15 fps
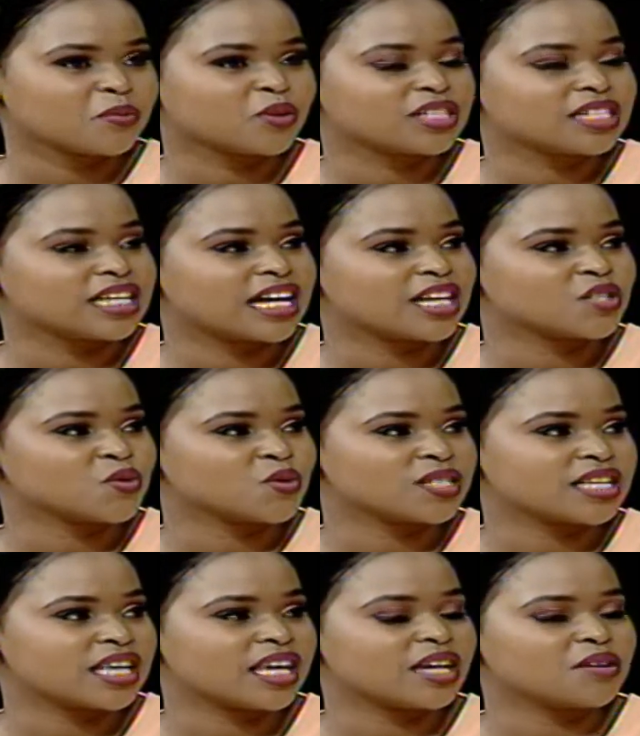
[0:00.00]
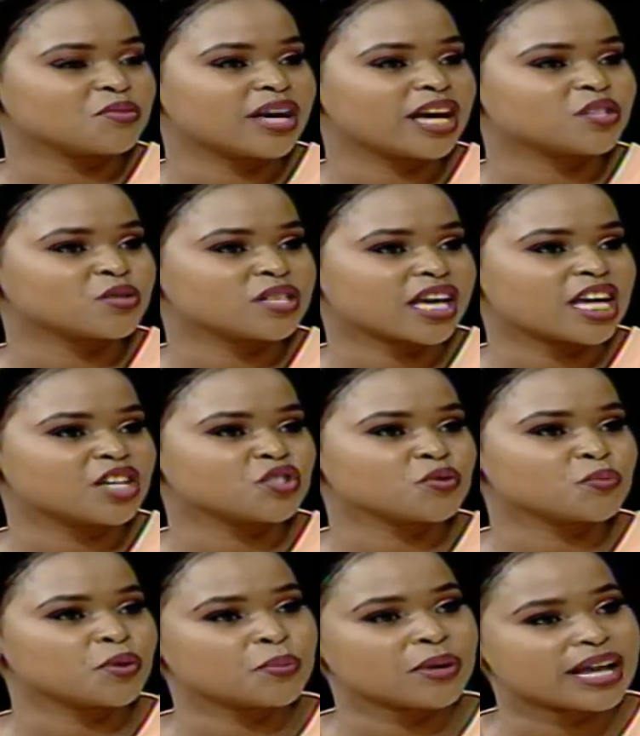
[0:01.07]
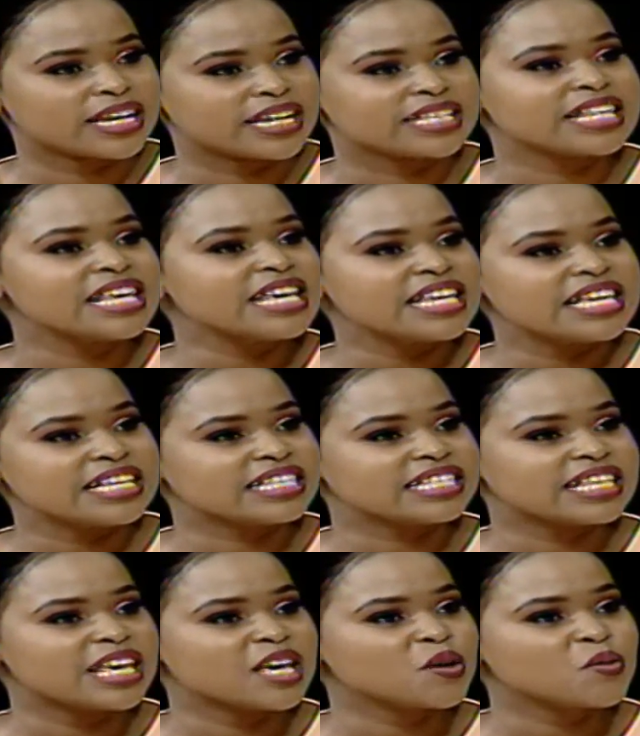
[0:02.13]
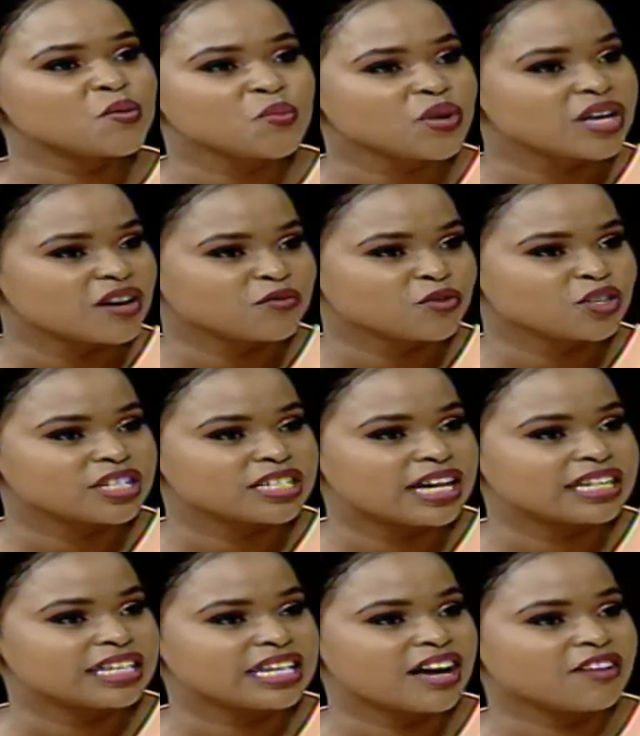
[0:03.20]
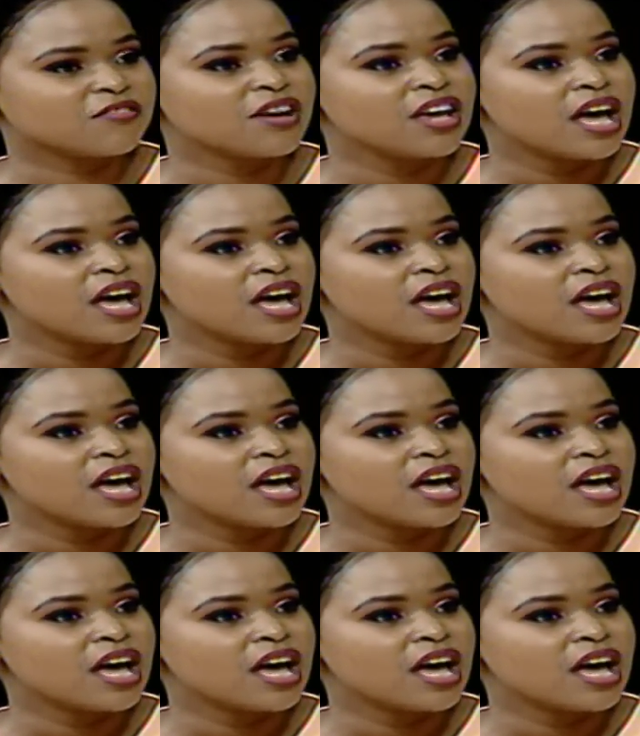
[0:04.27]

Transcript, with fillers: what he has to say in regard to the country's preparedness. He's saying we have not done enough.